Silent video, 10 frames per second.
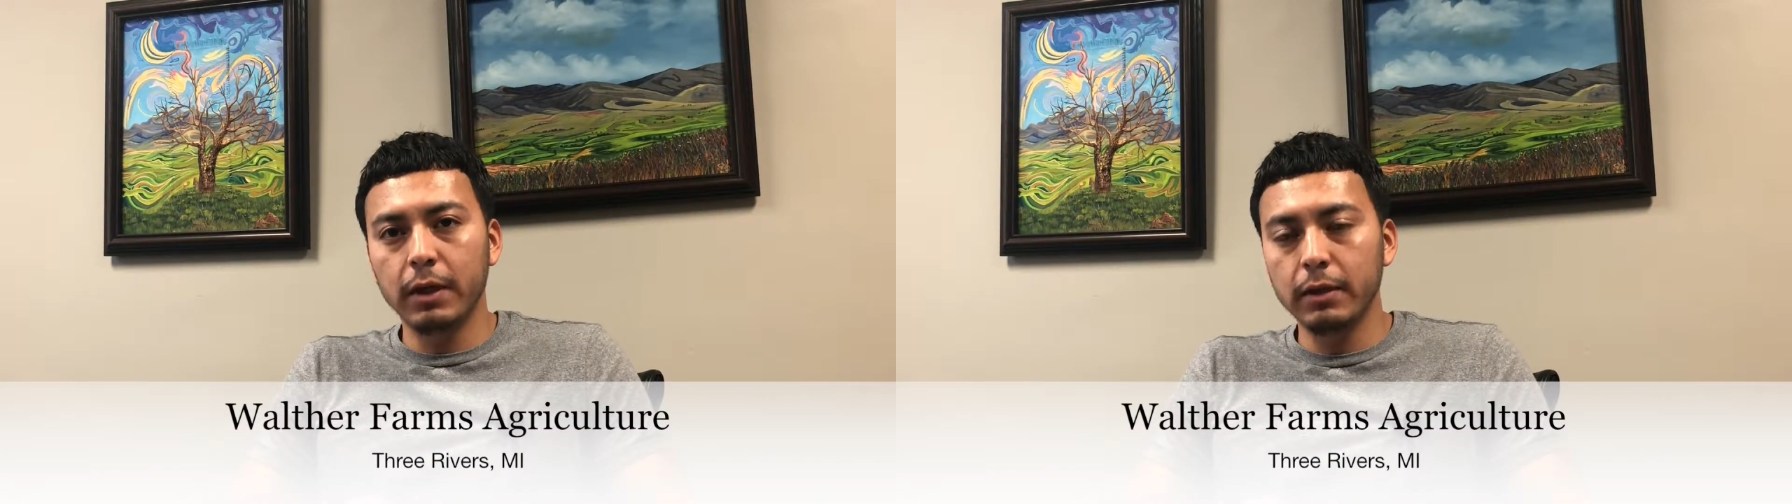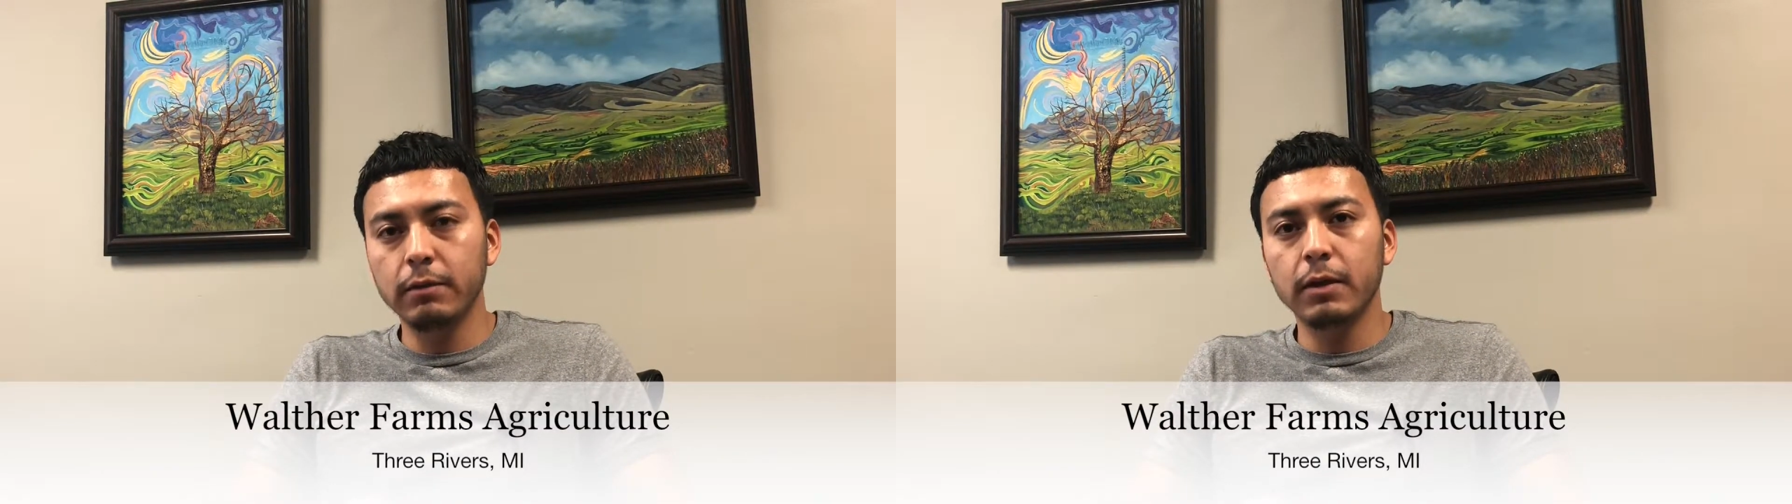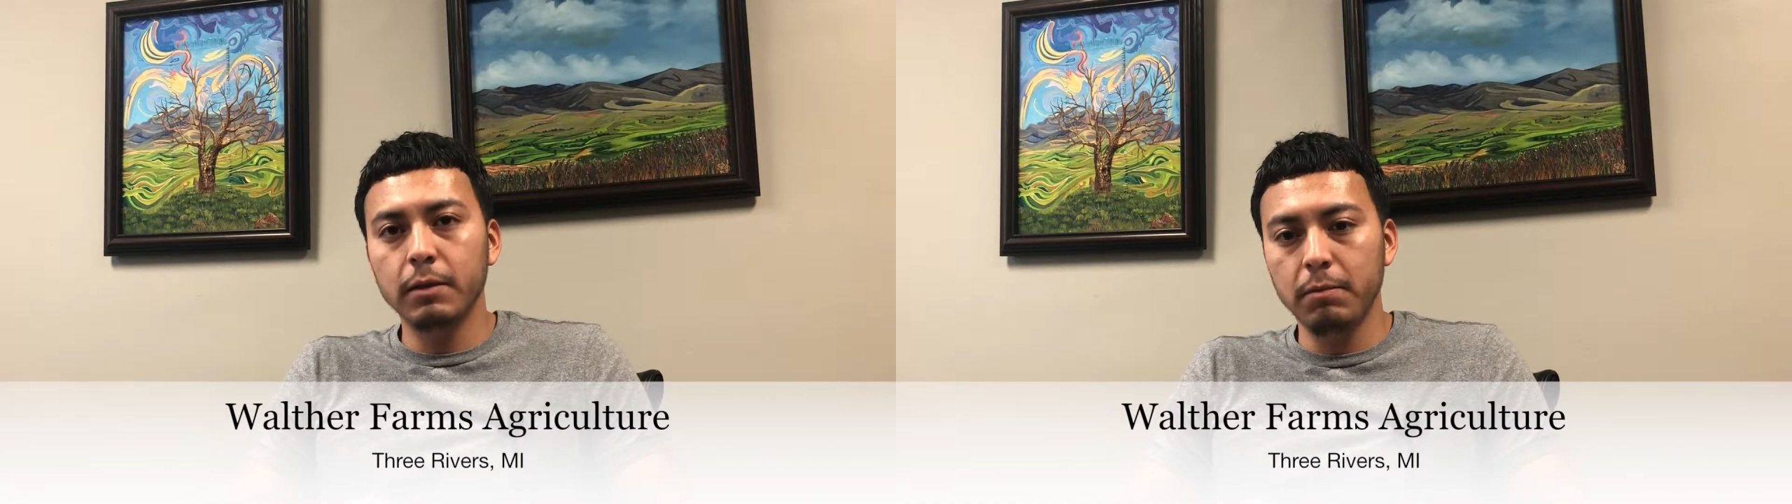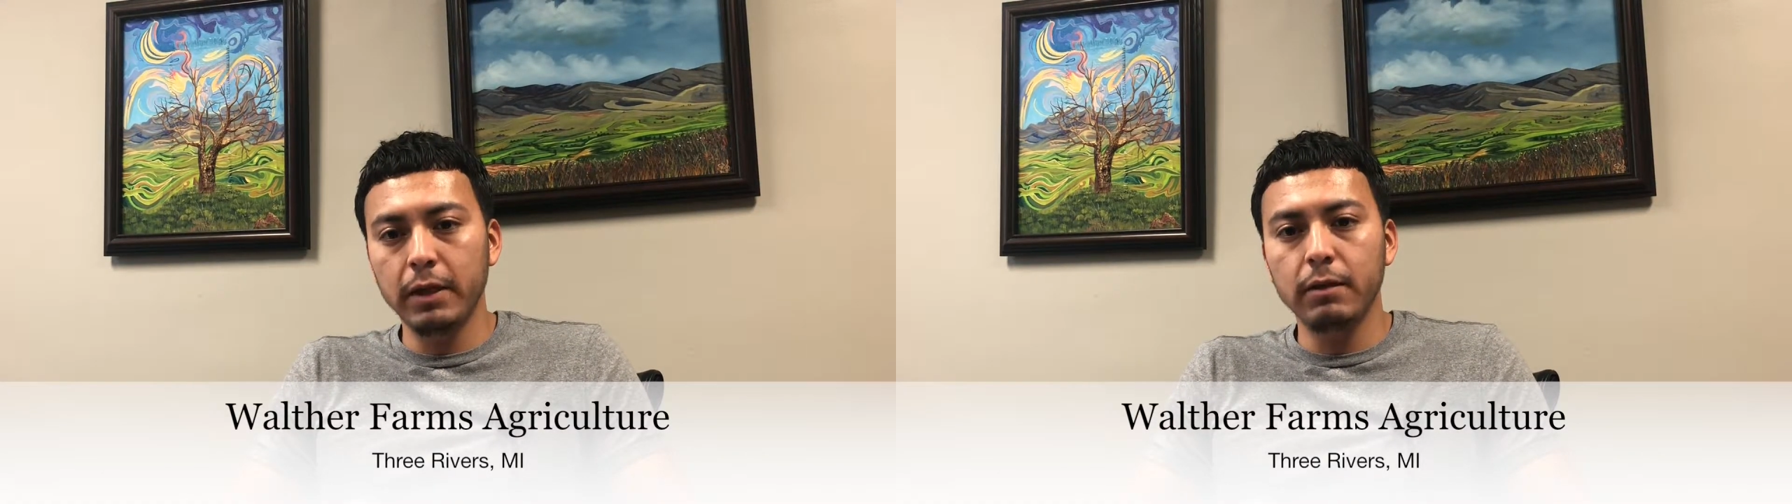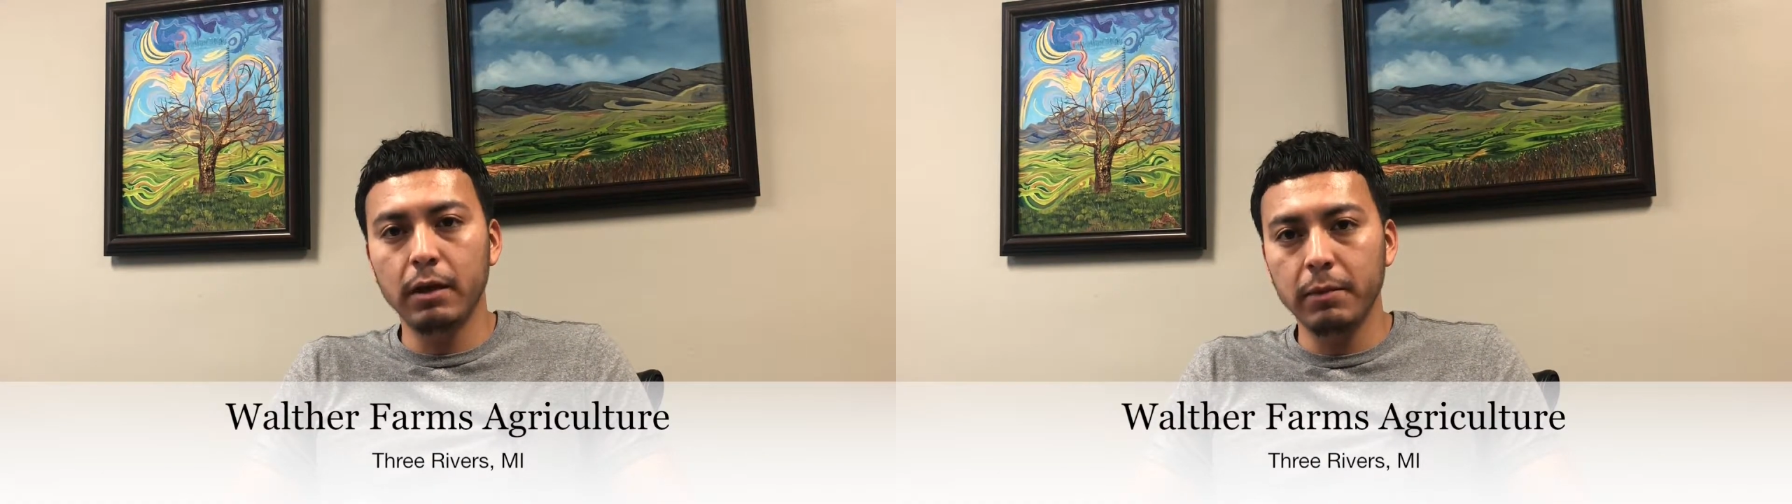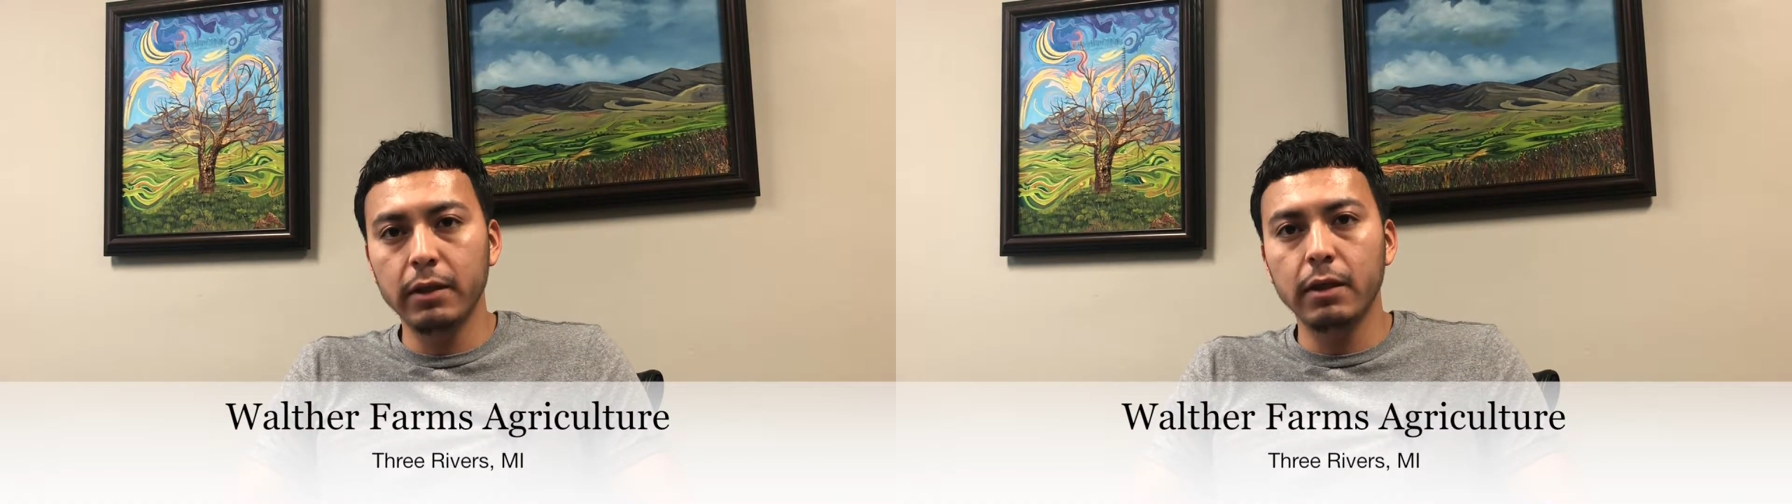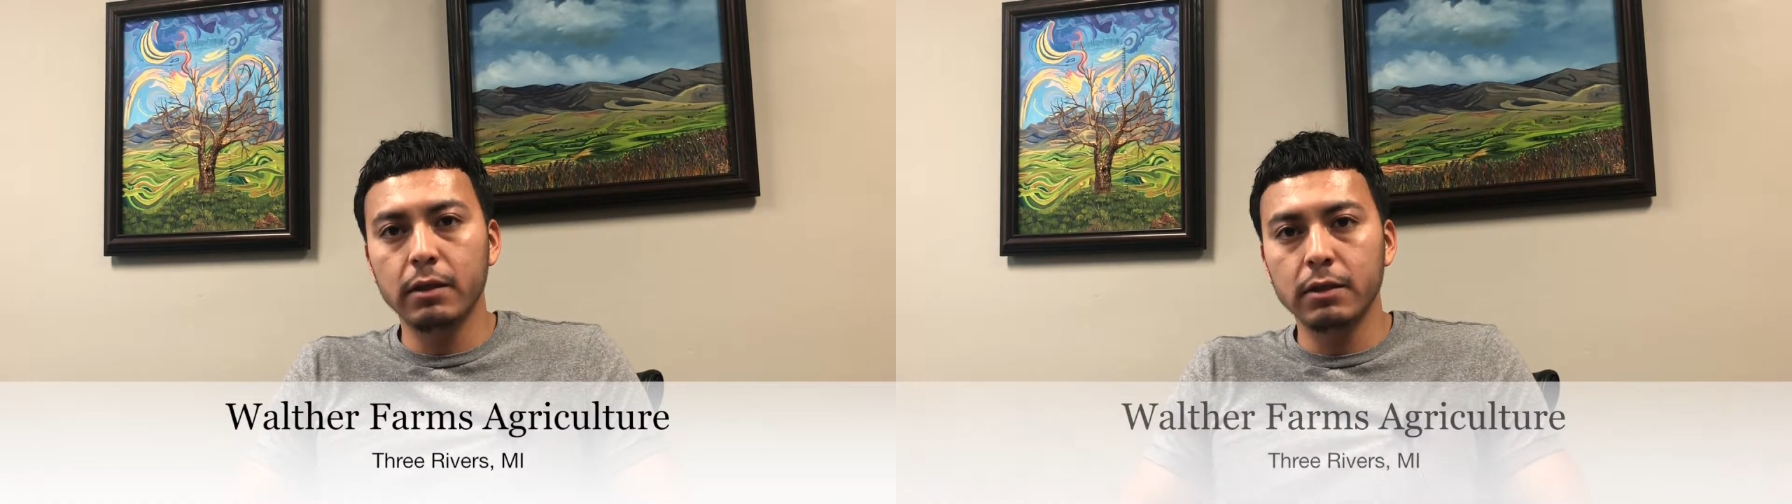I made that